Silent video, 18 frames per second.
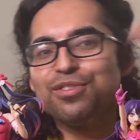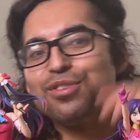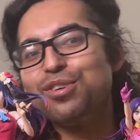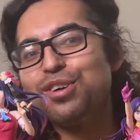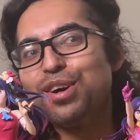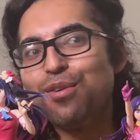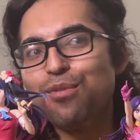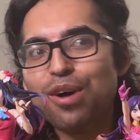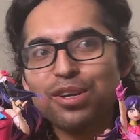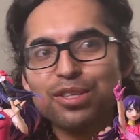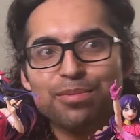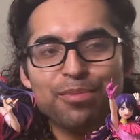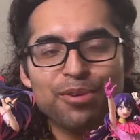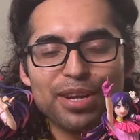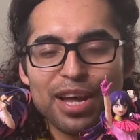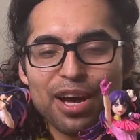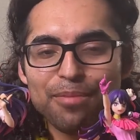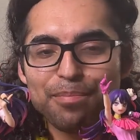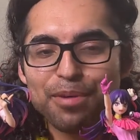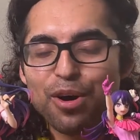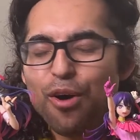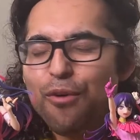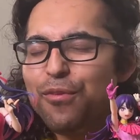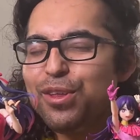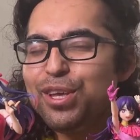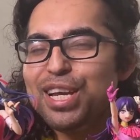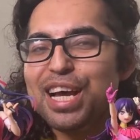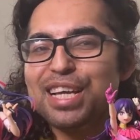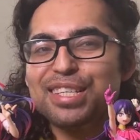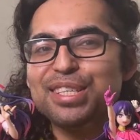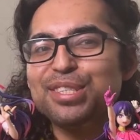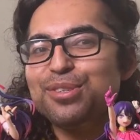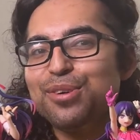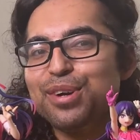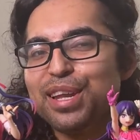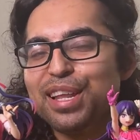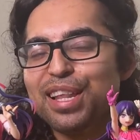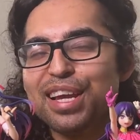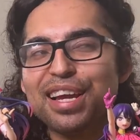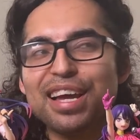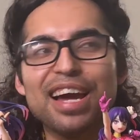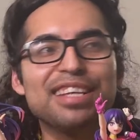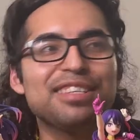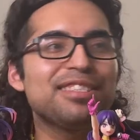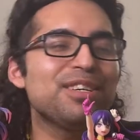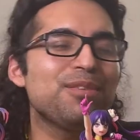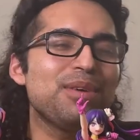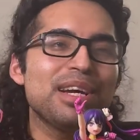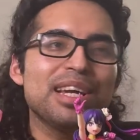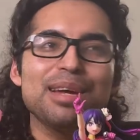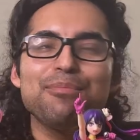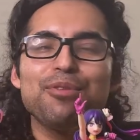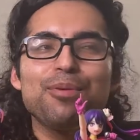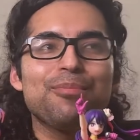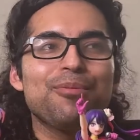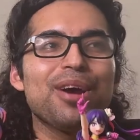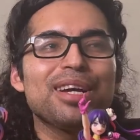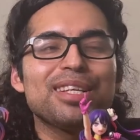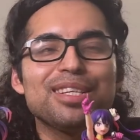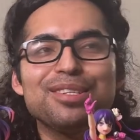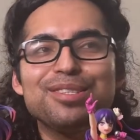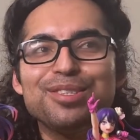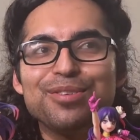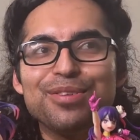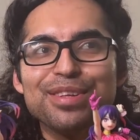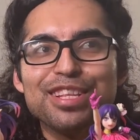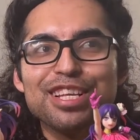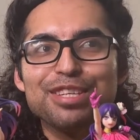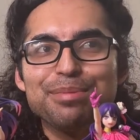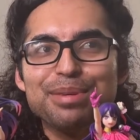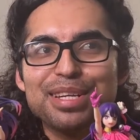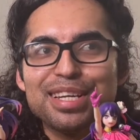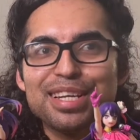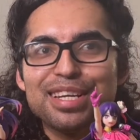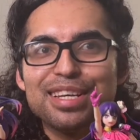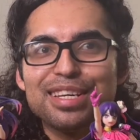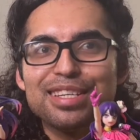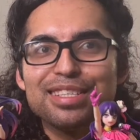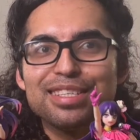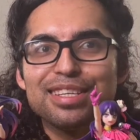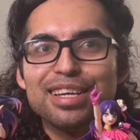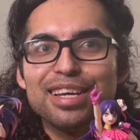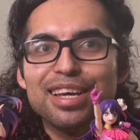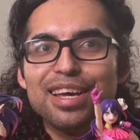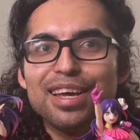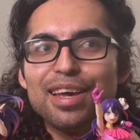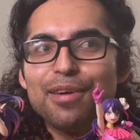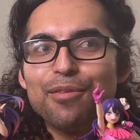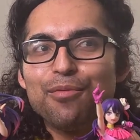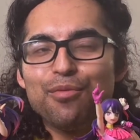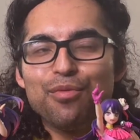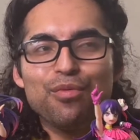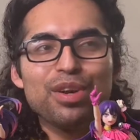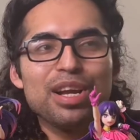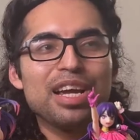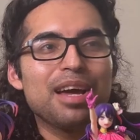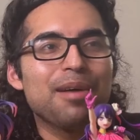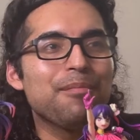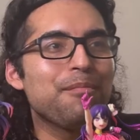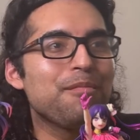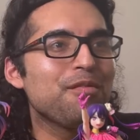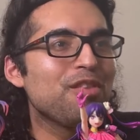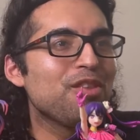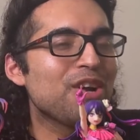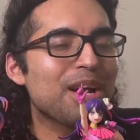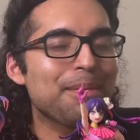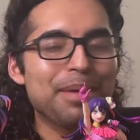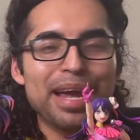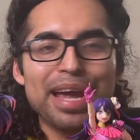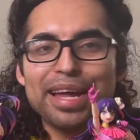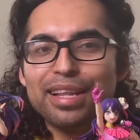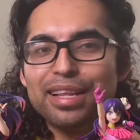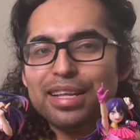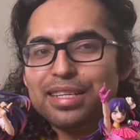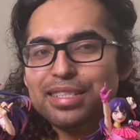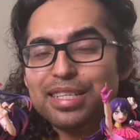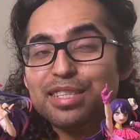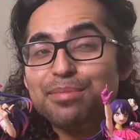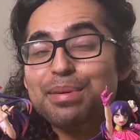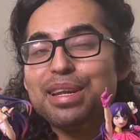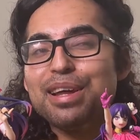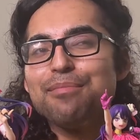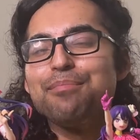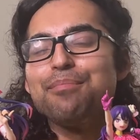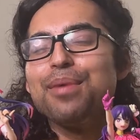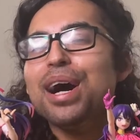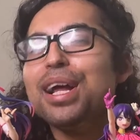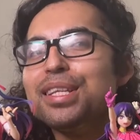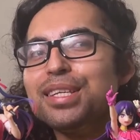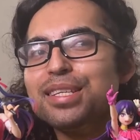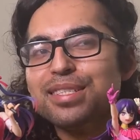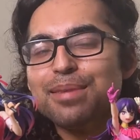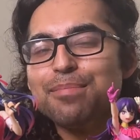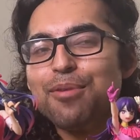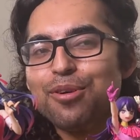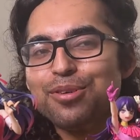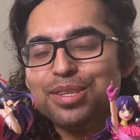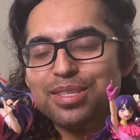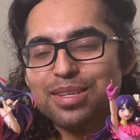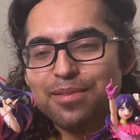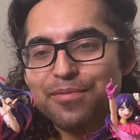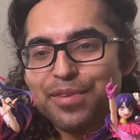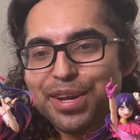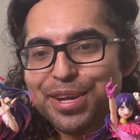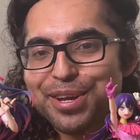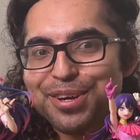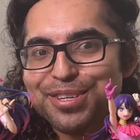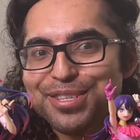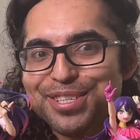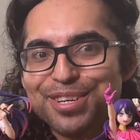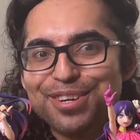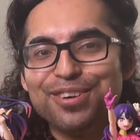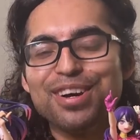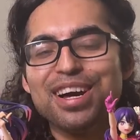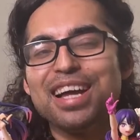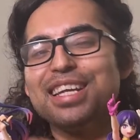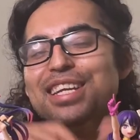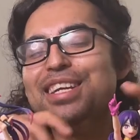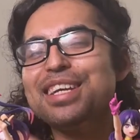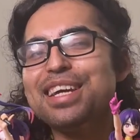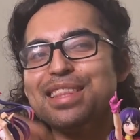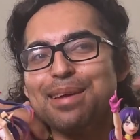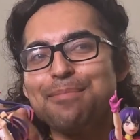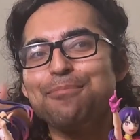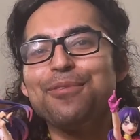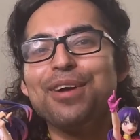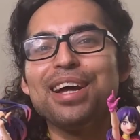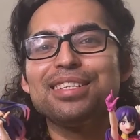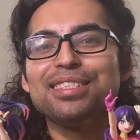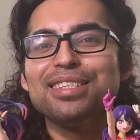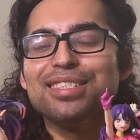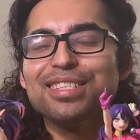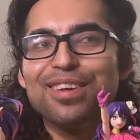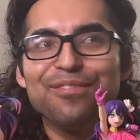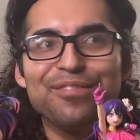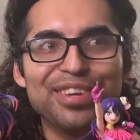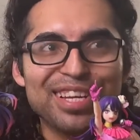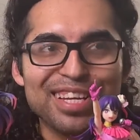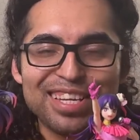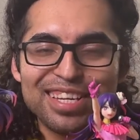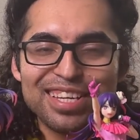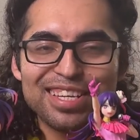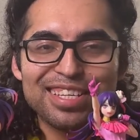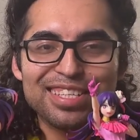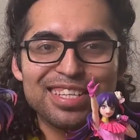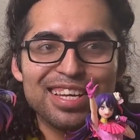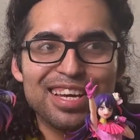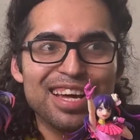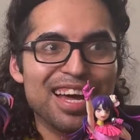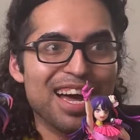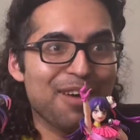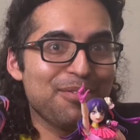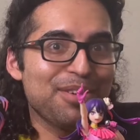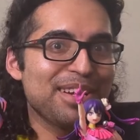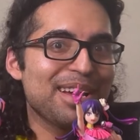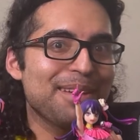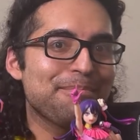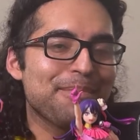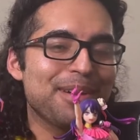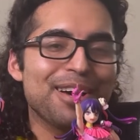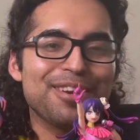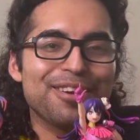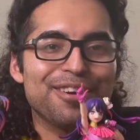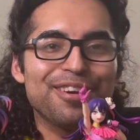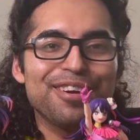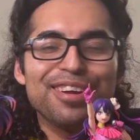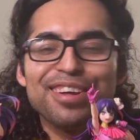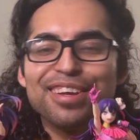took a while to put out, but hopefully you guys enjoyed it. Like, I still want to get more practice doing this because when I come look at my analytics, it's been a month since I posted a video, so I need to get that practice in because I want to get better